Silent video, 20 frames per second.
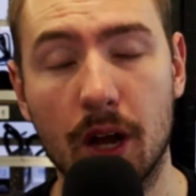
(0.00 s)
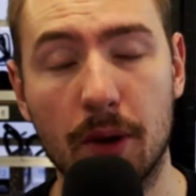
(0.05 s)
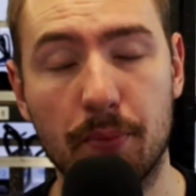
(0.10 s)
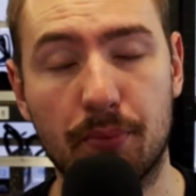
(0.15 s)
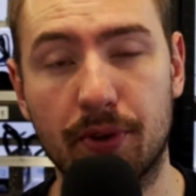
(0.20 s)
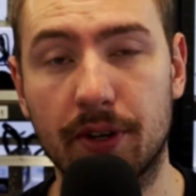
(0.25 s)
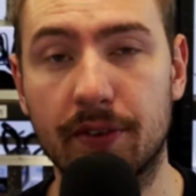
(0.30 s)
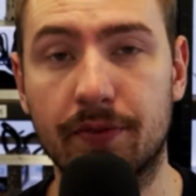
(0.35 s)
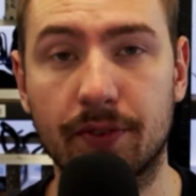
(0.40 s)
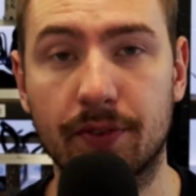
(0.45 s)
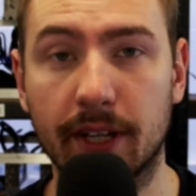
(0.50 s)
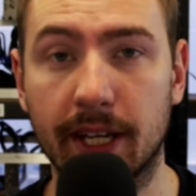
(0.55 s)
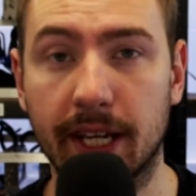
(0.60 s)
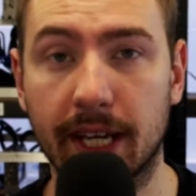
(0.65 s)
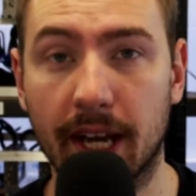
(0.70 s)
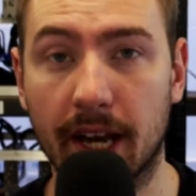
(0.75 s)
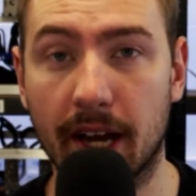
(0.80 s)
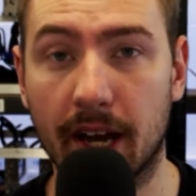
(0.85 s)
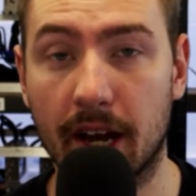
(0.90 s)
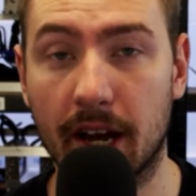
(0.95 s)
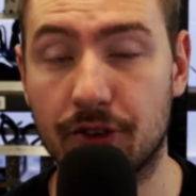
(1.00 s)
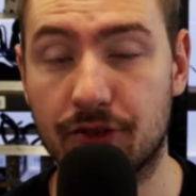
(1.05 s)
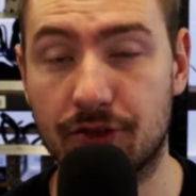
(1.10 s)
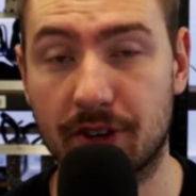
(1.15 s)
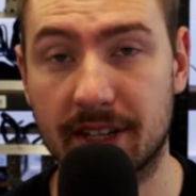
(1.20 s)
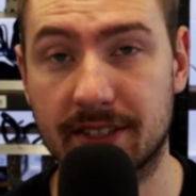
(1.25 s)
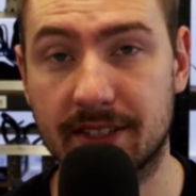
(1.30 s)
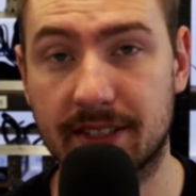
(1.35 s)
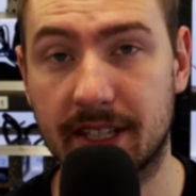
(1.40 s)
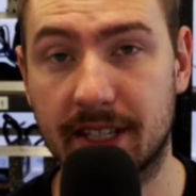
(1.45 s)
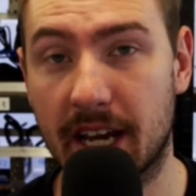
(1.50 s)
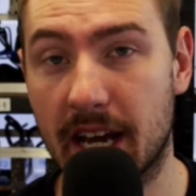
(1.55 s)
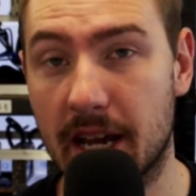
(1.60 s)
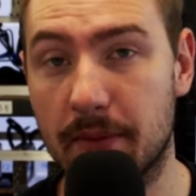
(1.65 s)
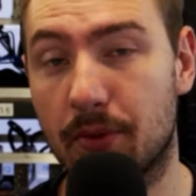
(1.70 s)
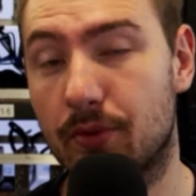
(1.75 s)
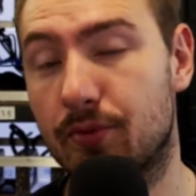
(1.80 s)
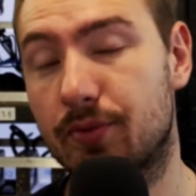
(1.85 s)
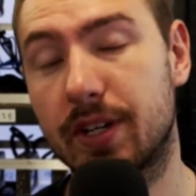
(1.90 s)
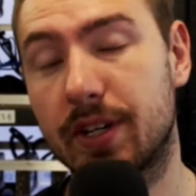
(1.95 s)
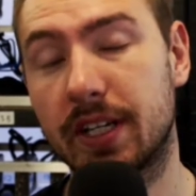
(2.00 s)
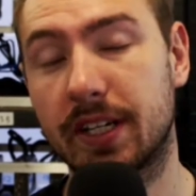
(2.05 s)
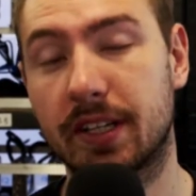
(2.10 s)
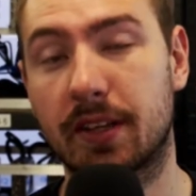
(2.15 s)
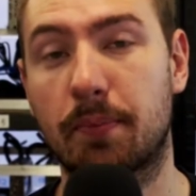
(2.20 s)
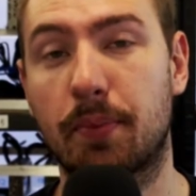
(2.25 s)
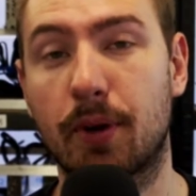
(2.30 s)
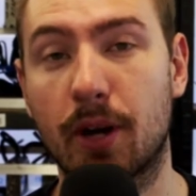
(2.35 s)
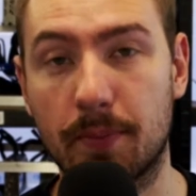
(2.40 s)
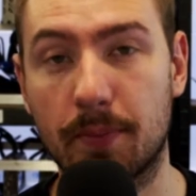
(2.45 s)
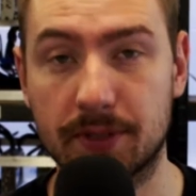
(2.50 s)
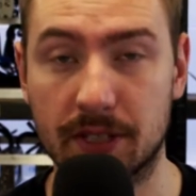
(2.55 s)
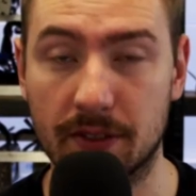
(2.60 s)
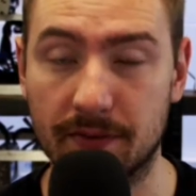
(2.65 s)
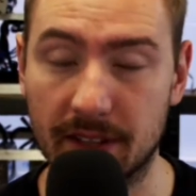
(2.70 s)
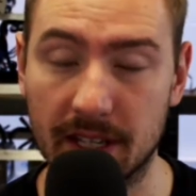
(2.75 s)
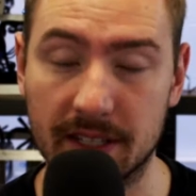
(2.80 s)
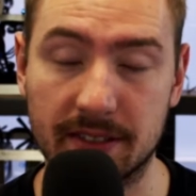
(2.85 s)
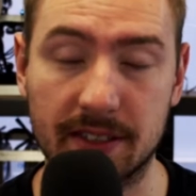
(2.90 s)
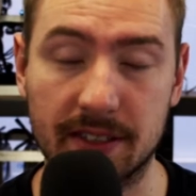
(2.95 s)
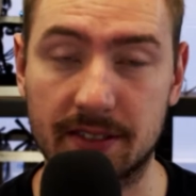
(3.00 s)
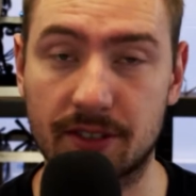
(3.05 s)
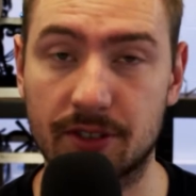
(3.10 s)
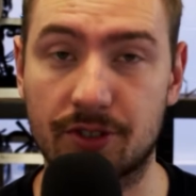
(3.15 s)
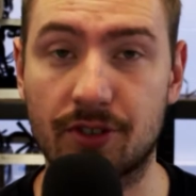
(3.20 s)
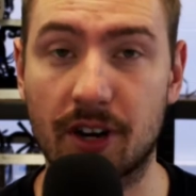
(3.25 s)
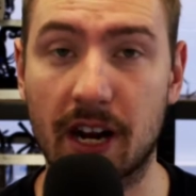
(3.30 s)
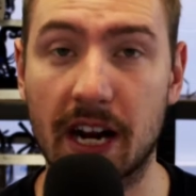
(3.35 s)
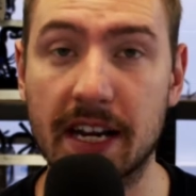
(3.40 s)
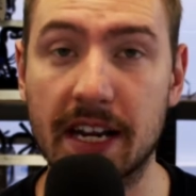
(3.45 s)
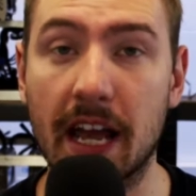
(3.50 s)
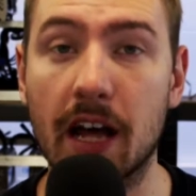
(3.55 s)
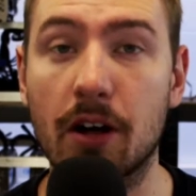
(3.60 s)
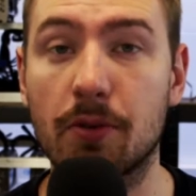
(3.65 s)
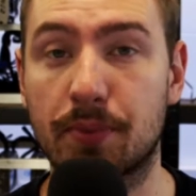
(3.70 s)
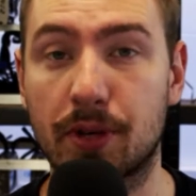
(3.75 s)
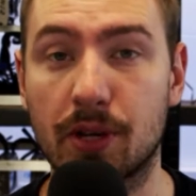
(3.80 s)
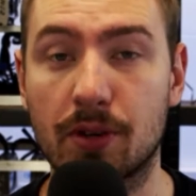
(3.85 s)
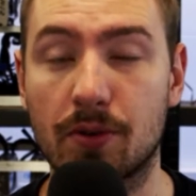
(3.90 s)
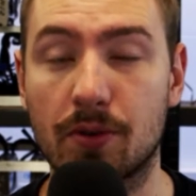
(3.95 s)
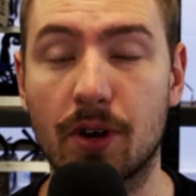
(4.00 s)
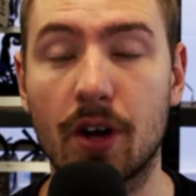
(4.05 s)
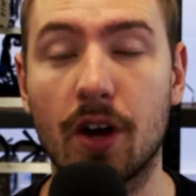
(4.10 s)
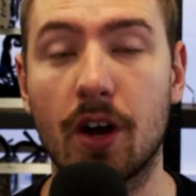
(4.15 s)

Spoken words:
briefly address today, but really the purpose of this is to try and help you